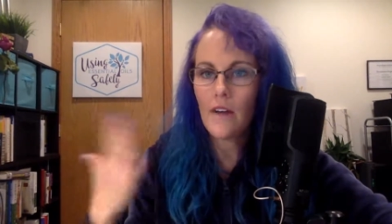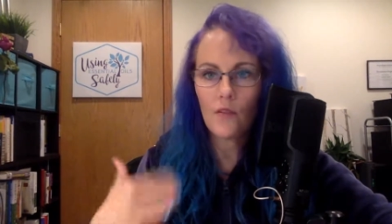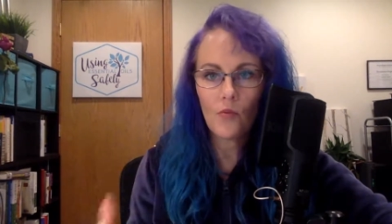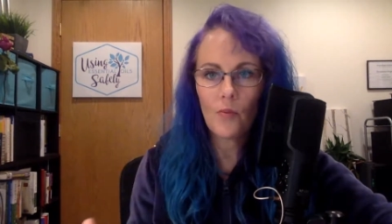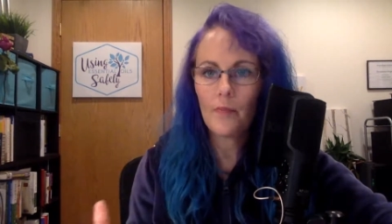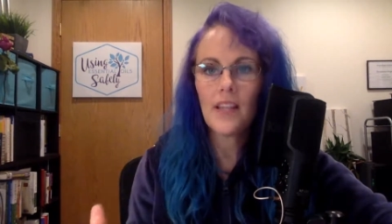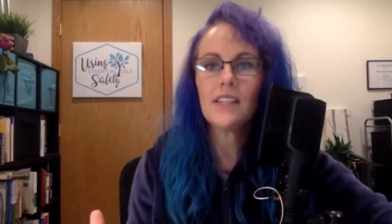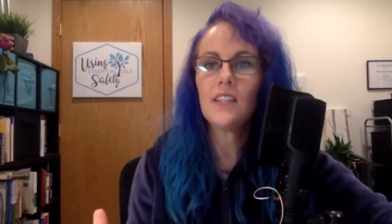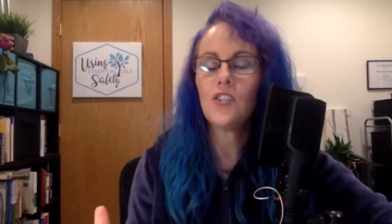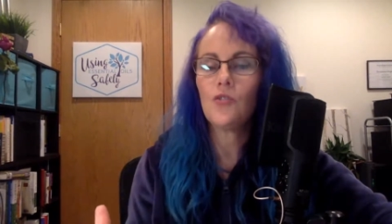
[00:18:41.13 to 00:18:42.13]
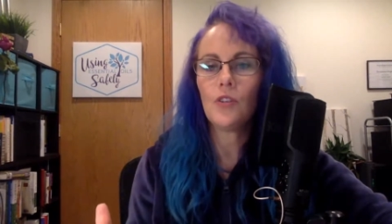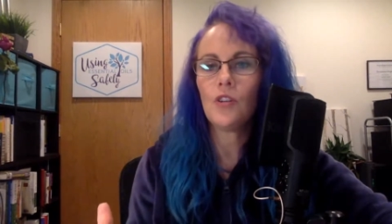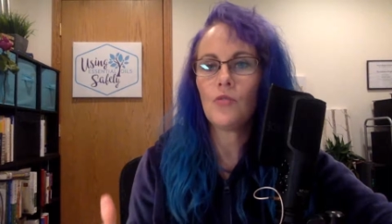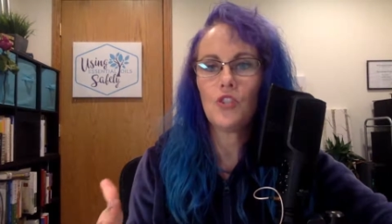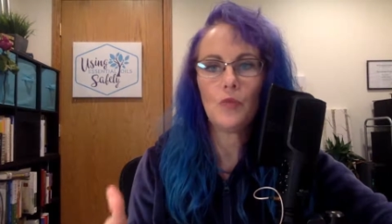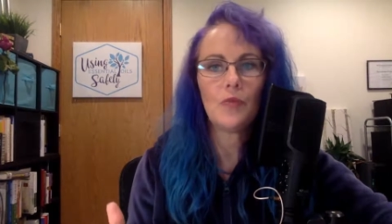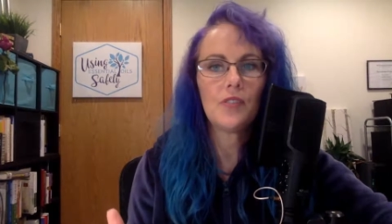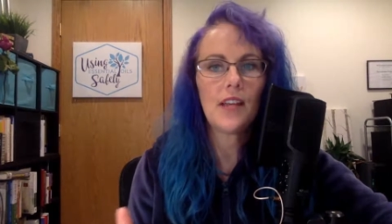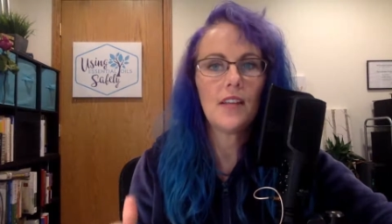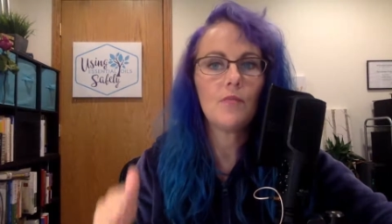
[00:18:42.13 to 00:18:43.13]
Other places you can go
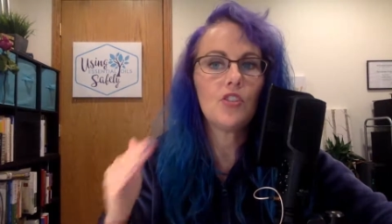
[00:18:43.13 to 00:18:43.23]
2%,